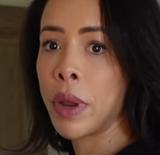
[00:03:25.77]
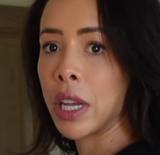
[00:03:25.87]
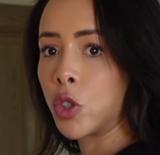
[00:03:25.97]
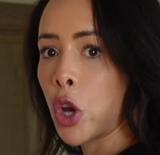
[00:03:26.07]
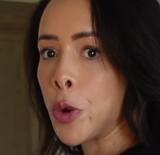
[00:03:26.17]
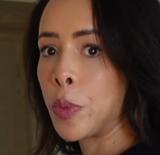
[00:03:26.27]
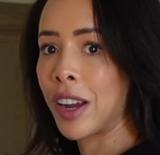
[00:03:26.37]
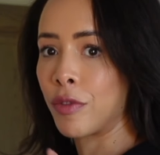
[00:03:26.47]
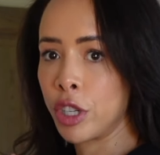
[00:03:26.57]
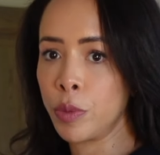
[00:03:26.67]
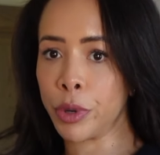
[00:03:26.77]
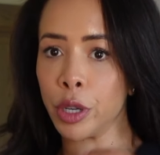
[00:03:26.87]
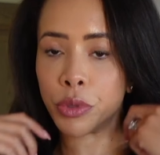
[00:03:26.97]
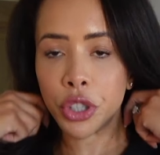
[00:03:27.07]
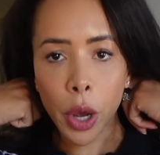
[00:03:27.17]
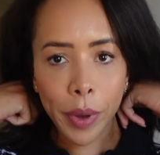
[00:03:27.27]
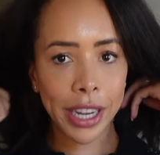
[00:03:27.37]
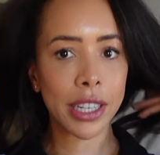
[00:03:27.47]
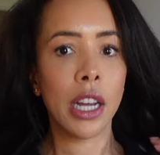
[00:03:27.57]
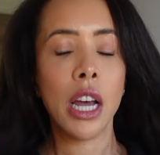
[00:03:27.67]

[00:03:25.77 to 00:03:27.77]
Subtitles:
but there's no like real boob showing.